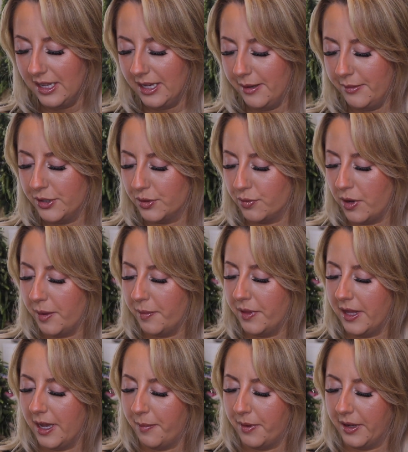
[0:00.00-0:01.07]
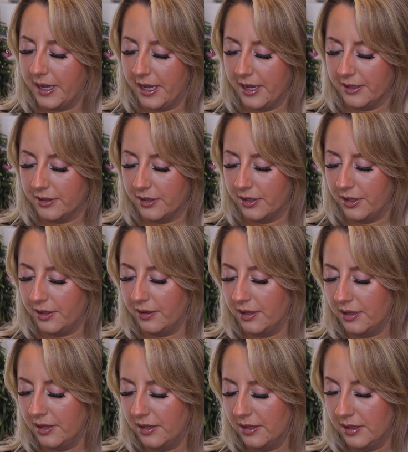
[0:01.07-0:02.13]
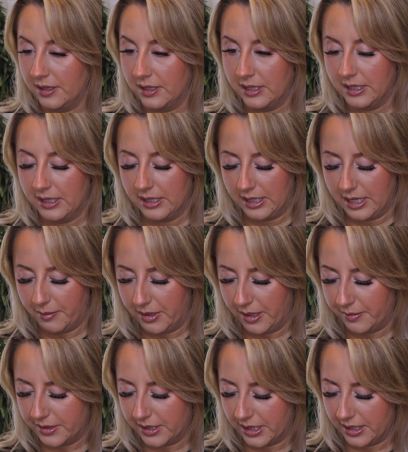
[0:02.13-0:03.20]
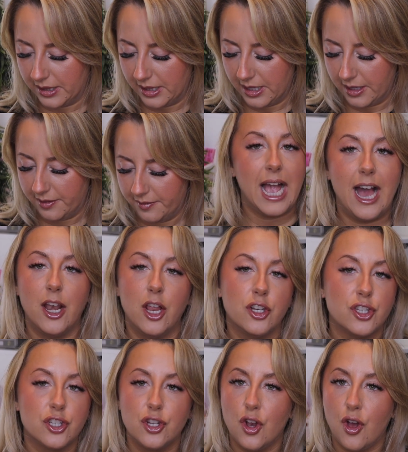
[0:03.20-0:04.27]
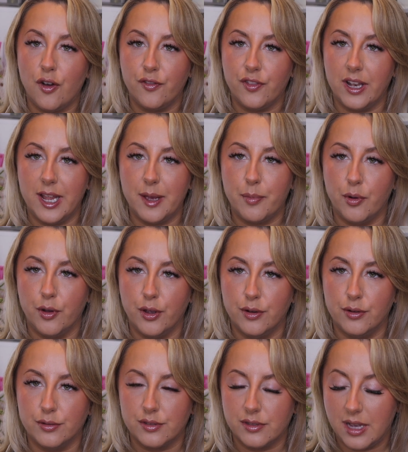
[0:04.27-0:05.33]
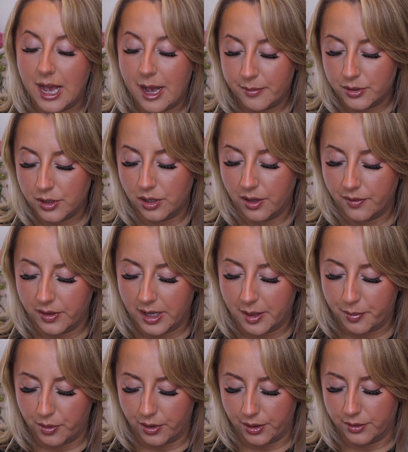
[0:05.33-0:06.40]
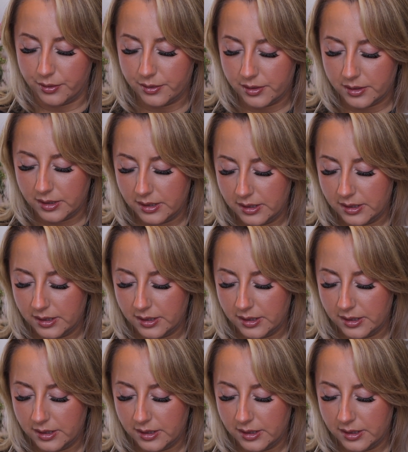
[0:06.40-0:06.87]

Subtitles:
Let me just wipe the applicator so I don't get my lipstick in there. And I just love the lip oils, absolutely love the lip oils.